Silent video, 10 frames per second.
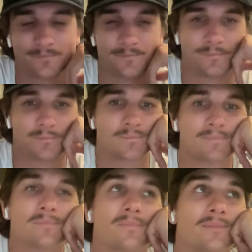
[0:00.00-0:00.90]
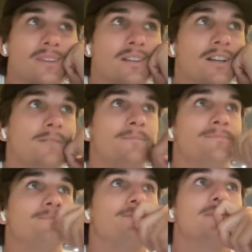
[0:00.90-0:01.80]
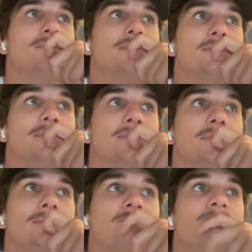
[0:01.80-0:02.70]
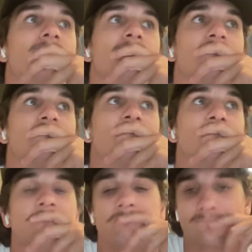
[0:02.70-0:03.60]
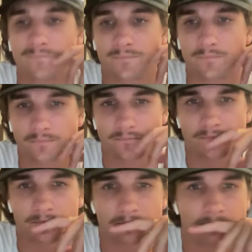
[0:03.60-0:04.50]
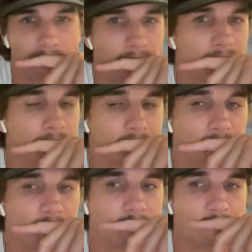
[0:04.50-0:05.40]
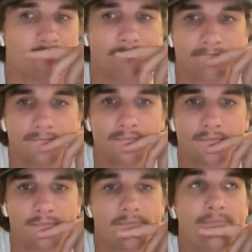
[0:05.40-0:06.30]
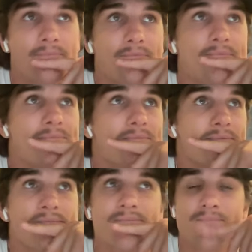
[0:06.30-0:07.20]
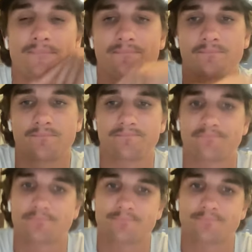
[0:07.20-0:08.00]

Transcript: [no speech]